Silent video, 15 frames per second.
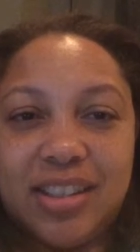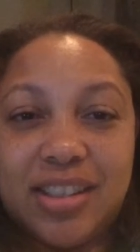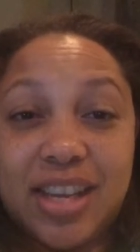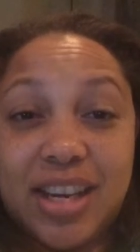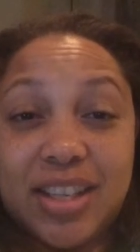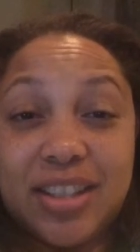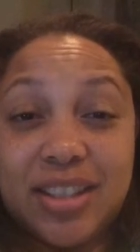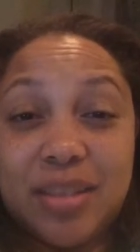is
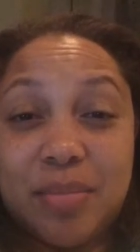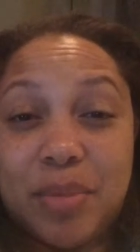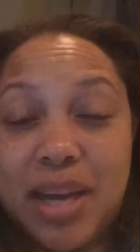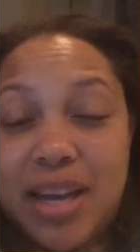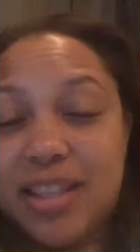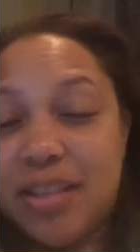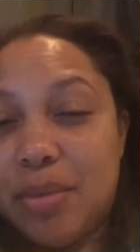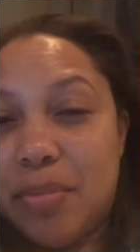actually
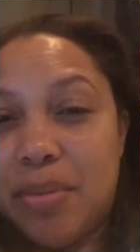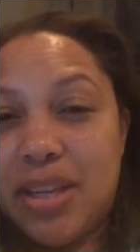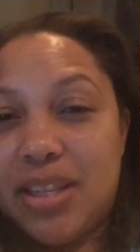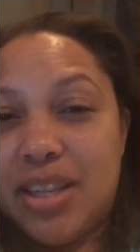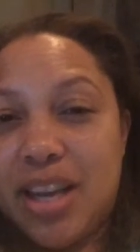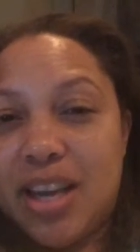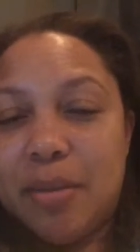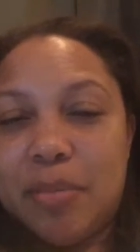past my
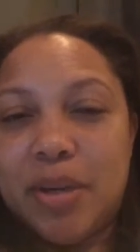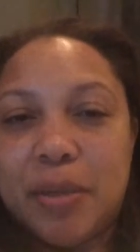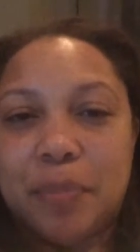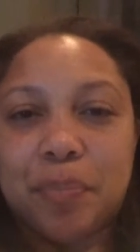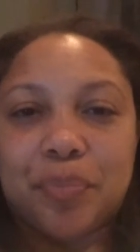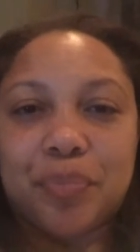bedtime, but